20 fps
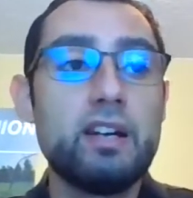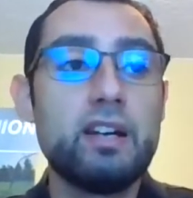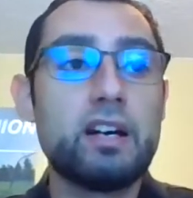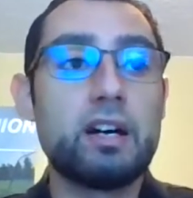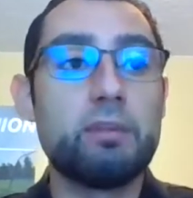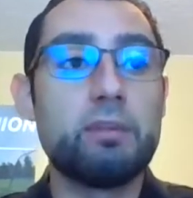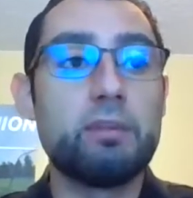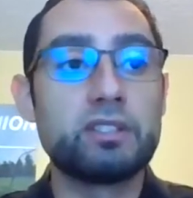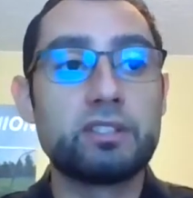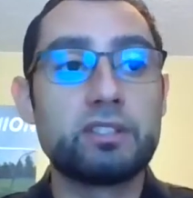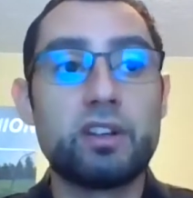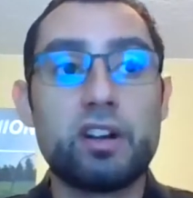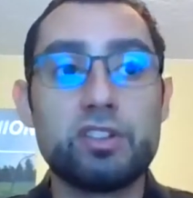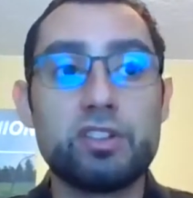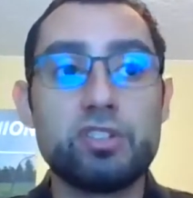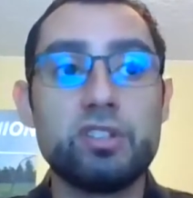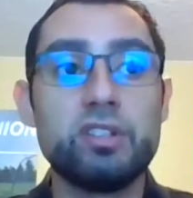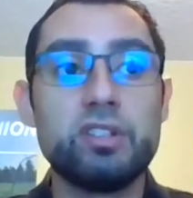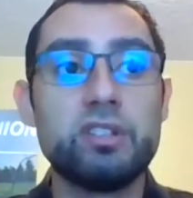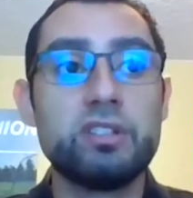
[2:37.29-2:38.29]

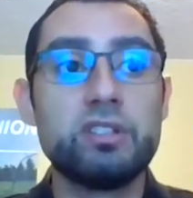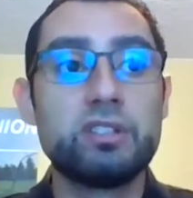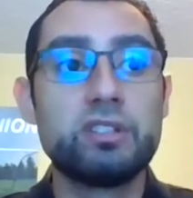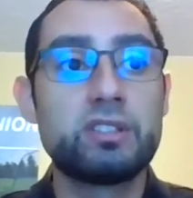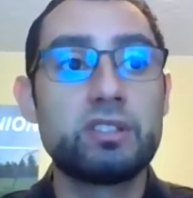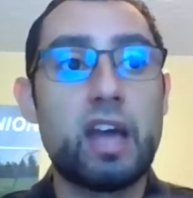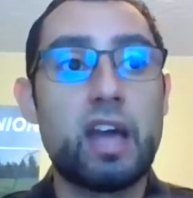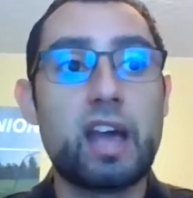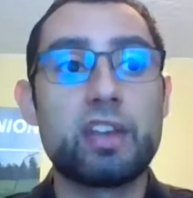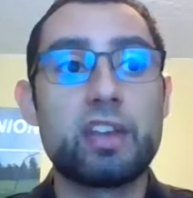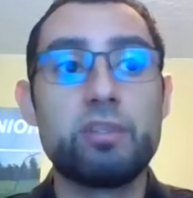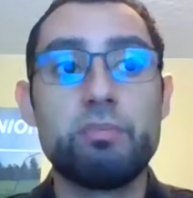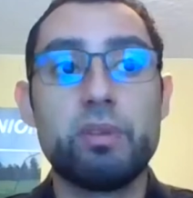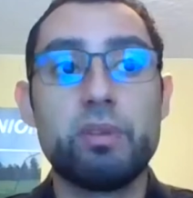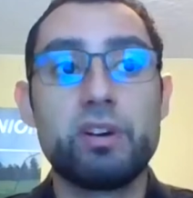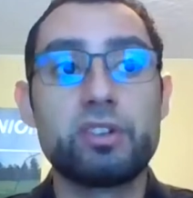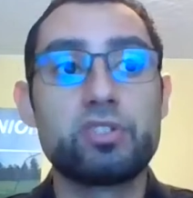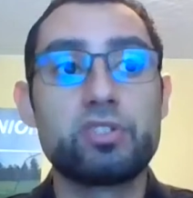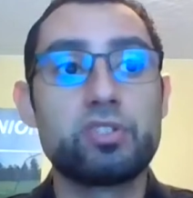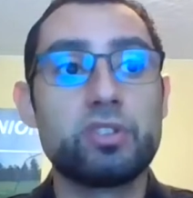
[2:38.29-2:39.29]
massages,
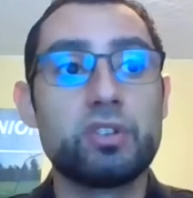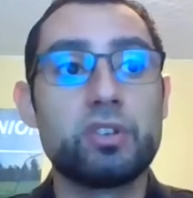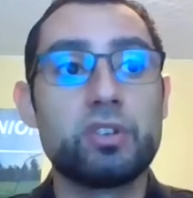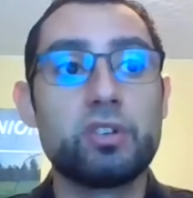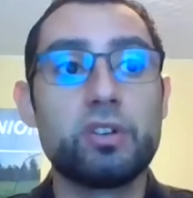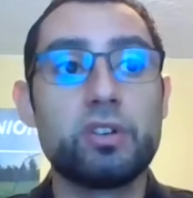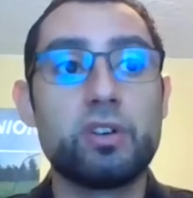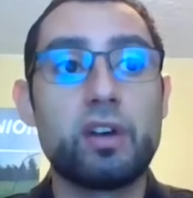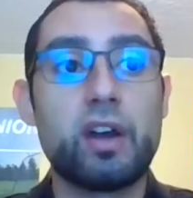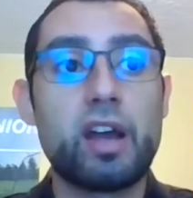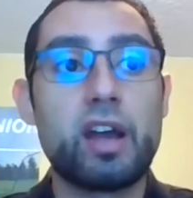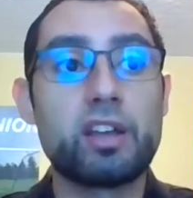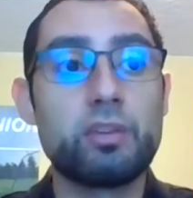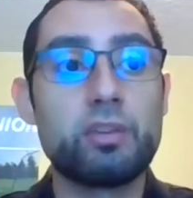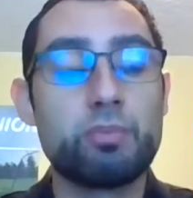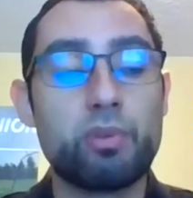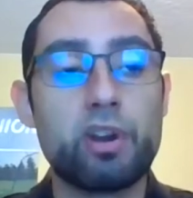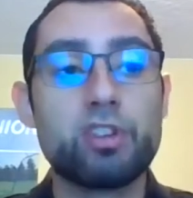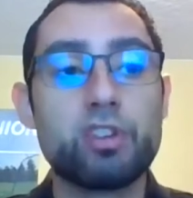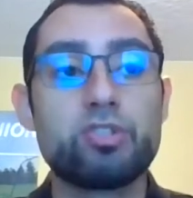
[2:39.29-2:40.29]
acupuncture,
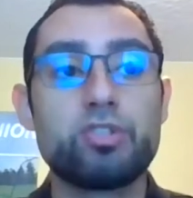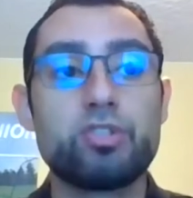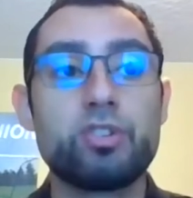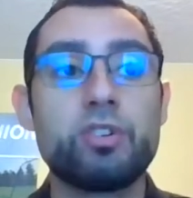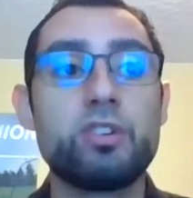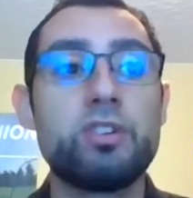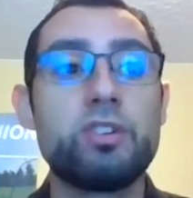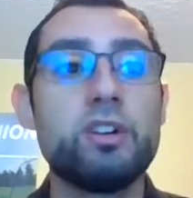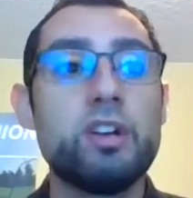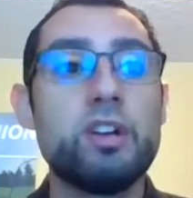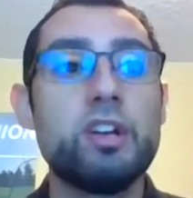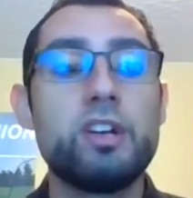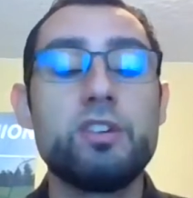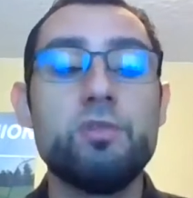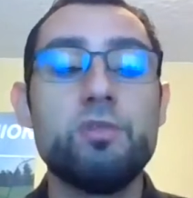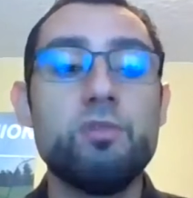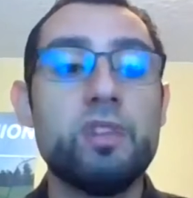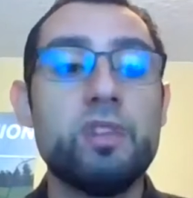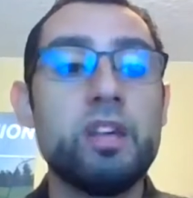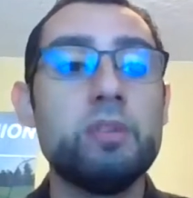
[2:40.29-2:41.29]
acupressure,
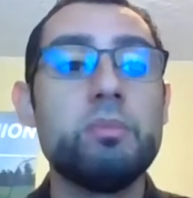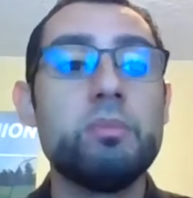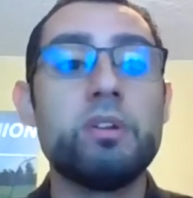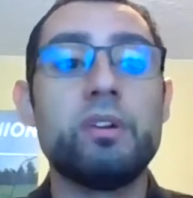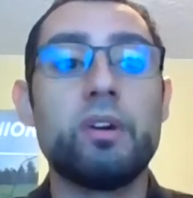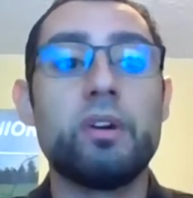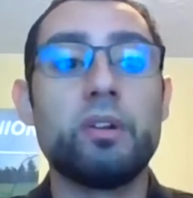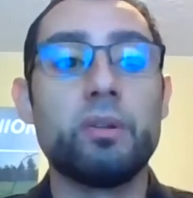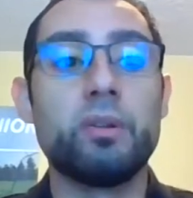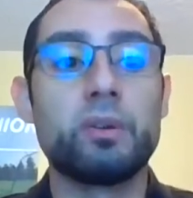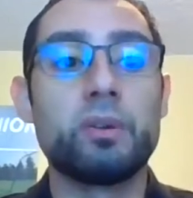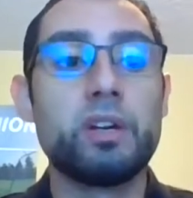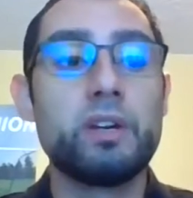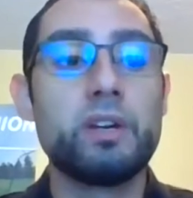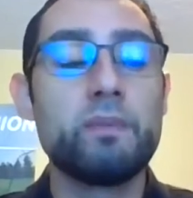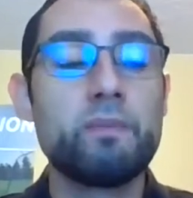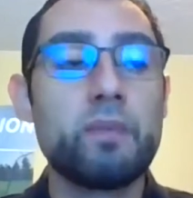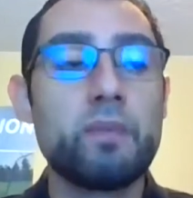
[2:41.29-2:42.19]
you name it all, okay?